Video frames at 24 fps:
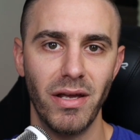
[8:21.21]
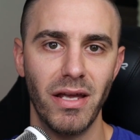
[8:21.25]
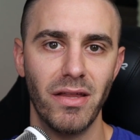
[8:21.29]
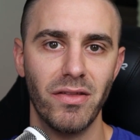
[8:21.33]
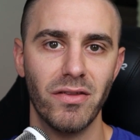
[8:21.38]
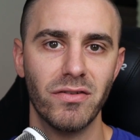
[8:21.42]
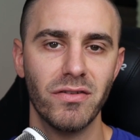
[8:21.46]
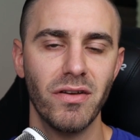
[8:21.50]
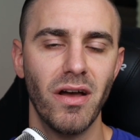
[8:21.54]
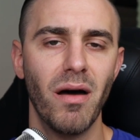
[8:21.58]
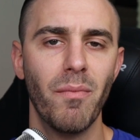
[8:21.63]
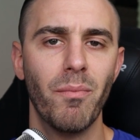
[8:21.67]
in
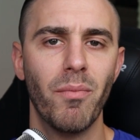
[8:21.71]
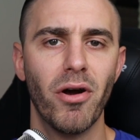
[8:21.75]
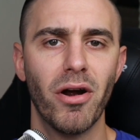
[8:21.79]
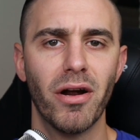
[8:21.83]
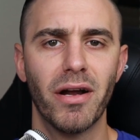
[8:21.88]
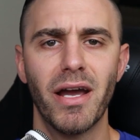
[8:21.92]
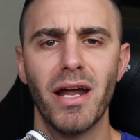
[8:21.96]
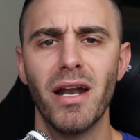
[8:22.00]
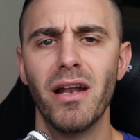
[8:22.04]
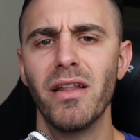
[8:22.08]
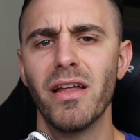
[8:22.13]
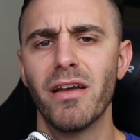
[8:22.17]
the top bar,
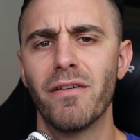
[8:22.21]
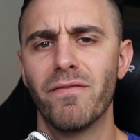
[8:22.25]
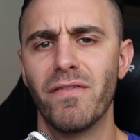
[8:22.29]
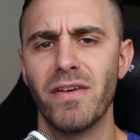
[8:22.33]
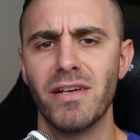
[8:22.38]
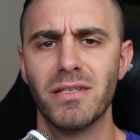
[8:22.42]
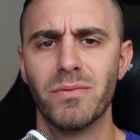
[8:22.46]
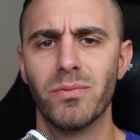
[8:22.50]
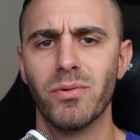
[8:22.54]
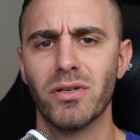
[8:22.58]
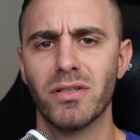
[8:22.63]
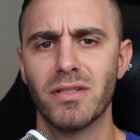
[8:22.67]
kind of like
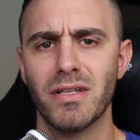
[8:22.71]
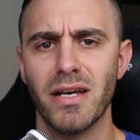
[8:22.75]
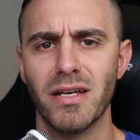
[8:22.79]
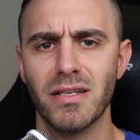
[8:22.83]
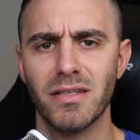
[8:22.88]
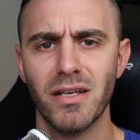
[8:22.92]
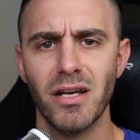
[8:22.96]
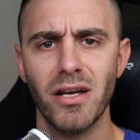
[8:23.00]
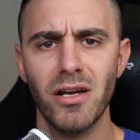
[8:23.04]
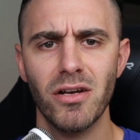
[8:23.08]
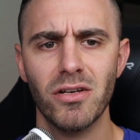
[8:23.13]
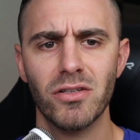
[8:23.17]
Facebook
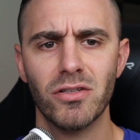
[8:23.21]
does.